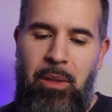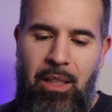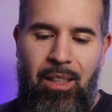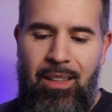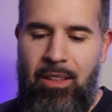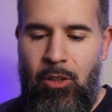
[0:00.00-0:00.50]

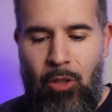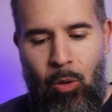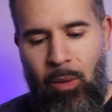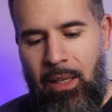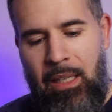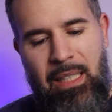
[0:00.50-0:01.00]
because you know
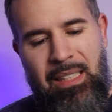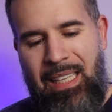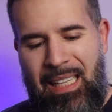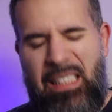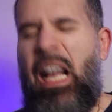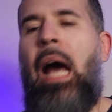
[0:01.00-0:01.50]
what it is?
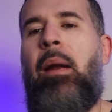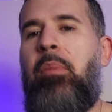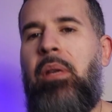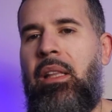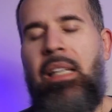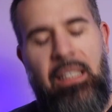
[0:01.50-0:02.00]
It's gotta
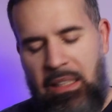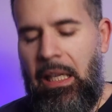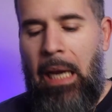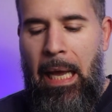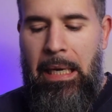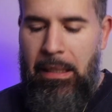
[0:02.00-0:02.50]
be, it's the
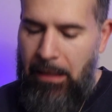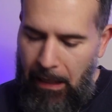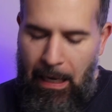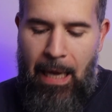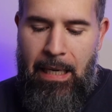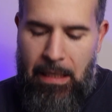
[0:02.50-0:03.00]
lighting. The
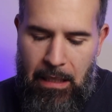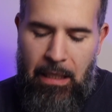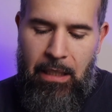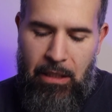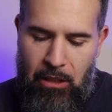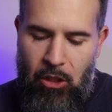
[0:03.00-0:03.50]
lighting
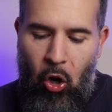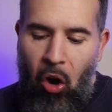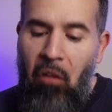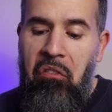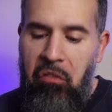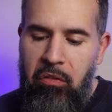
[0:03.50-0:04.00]
is
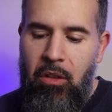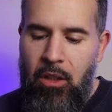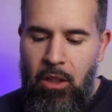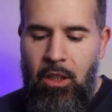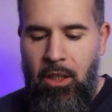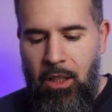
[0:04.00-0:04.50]
off.
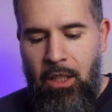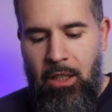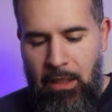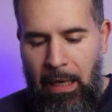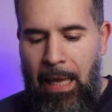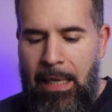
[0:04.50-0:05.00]

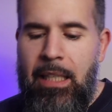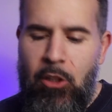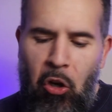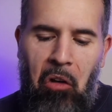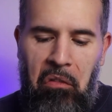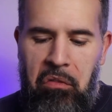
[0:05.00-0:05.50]
The lighting is
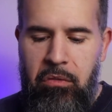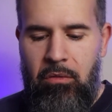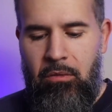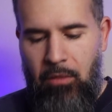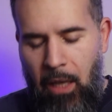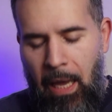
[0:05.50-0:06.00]
off
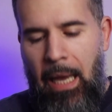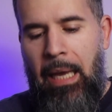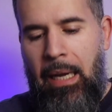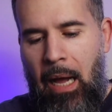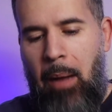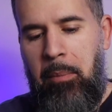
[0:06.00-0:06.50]

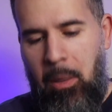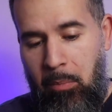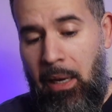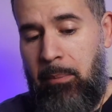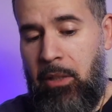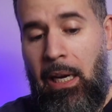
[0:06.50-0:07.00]
and I'm gonna
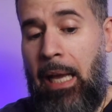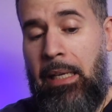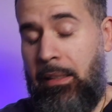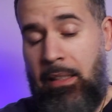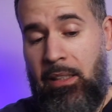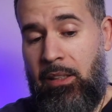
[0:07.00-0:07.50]
blame the
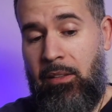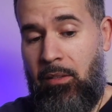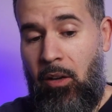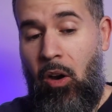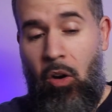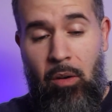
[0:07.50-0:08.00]
light this
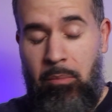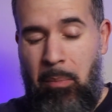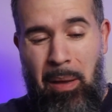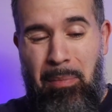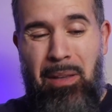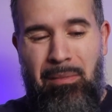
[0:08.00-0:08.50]
or
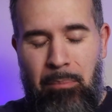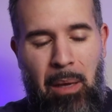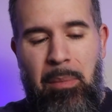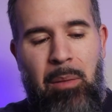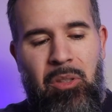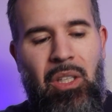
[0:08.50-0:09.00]
maybe,
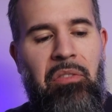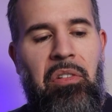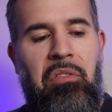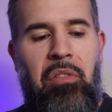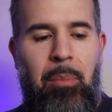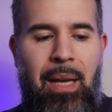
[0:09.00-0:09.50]
maybe I'm
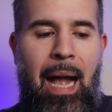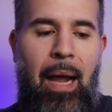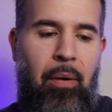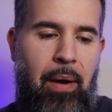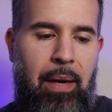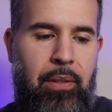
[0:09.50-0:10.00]
suffering from
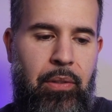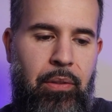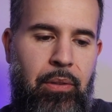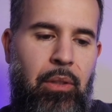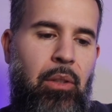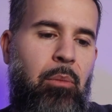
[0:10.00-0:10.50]
cataract.
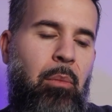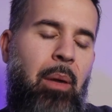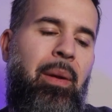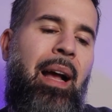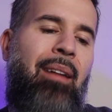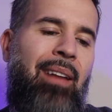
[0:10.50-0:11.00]

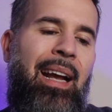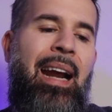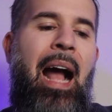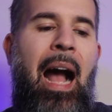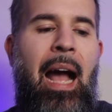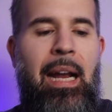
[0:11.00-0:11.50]
Maybe I have like an
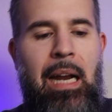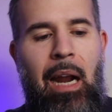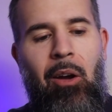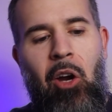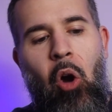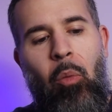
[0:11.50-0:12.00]
eye
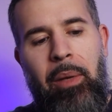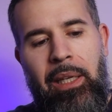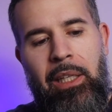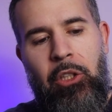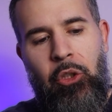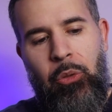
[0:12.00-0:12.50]
glaucomic
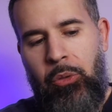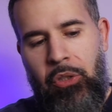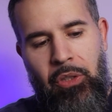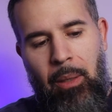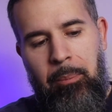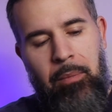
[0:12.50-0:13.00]
issue or
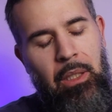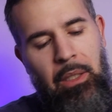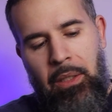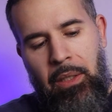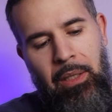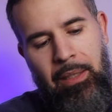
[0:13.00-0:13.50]
something.
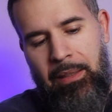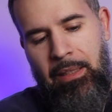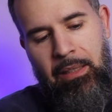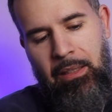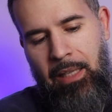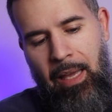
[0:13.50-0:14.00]

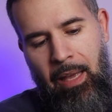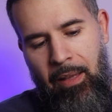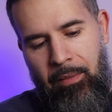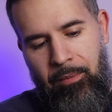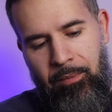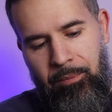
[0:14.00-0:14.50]
This can't,
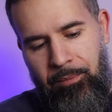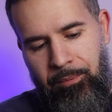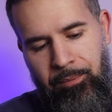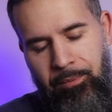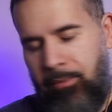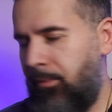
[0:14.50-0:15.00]

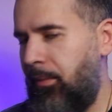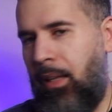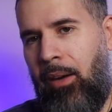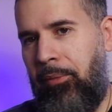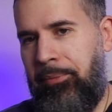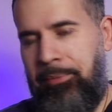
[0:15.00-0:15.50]
no.